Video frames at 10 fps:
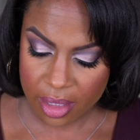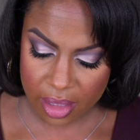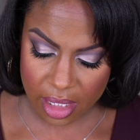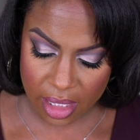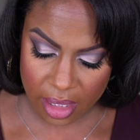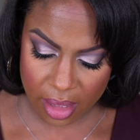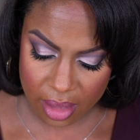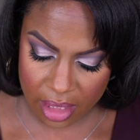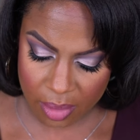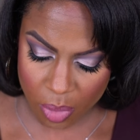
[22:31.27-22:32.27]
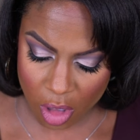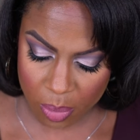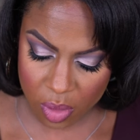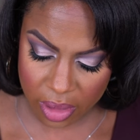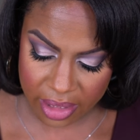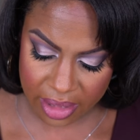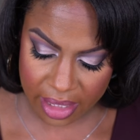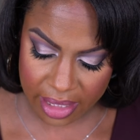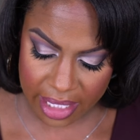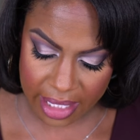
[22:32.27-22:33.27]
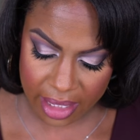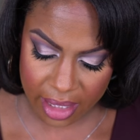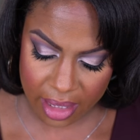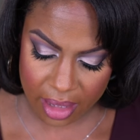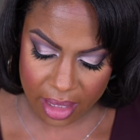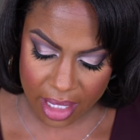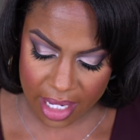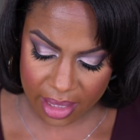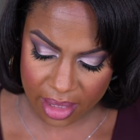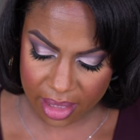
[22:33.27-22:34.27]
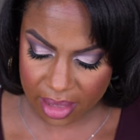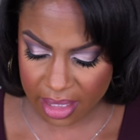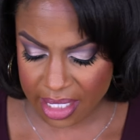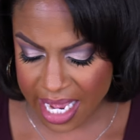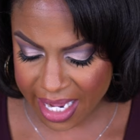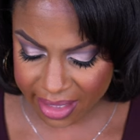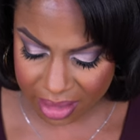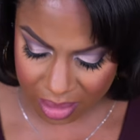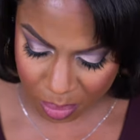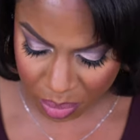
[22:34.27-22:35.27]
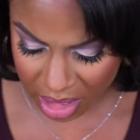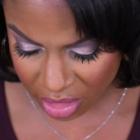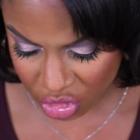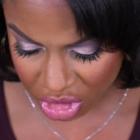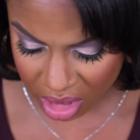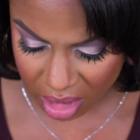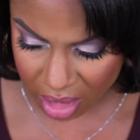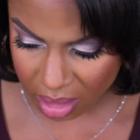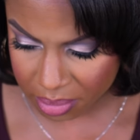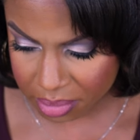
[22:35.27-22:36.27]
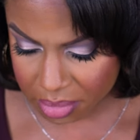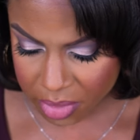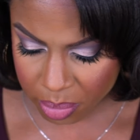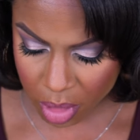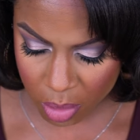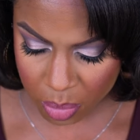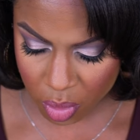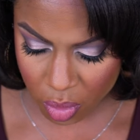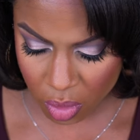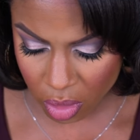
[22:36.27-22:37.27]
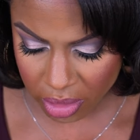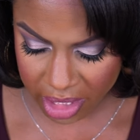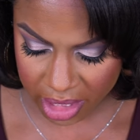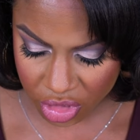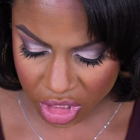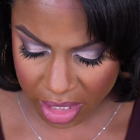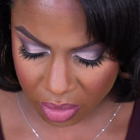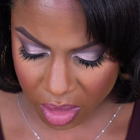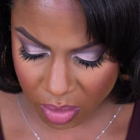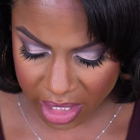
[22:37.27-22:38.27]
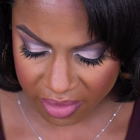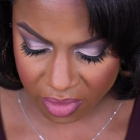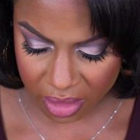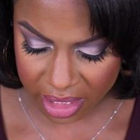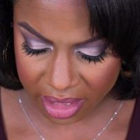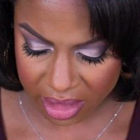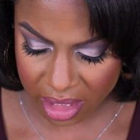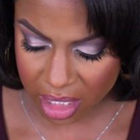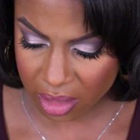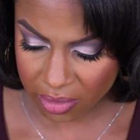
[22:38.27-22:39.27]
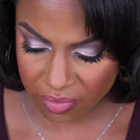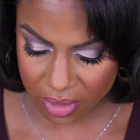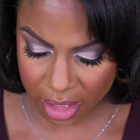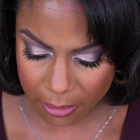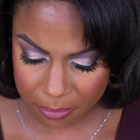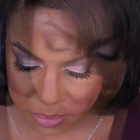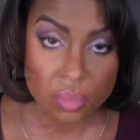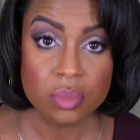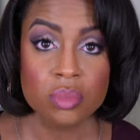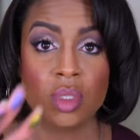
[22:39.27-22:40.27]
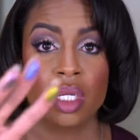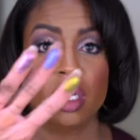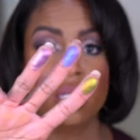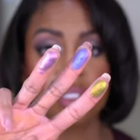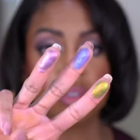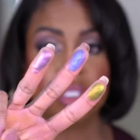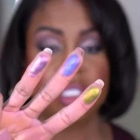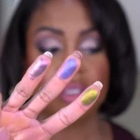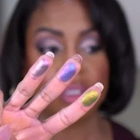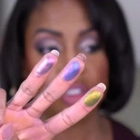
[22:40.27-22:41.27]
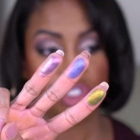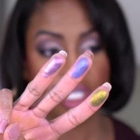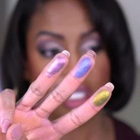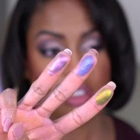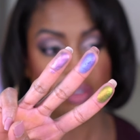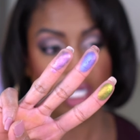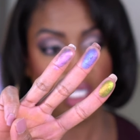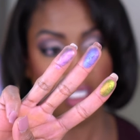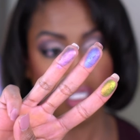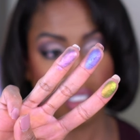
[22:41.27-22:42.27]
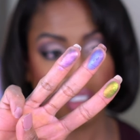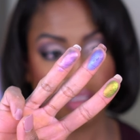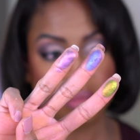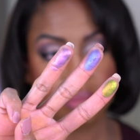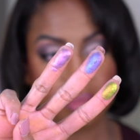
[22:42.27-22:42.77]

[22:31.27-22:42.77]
Then the purple is Kinetic. And then the last peachy, purple, greenish, I don't know, whatever, is Color Flip. So these are the shades right here.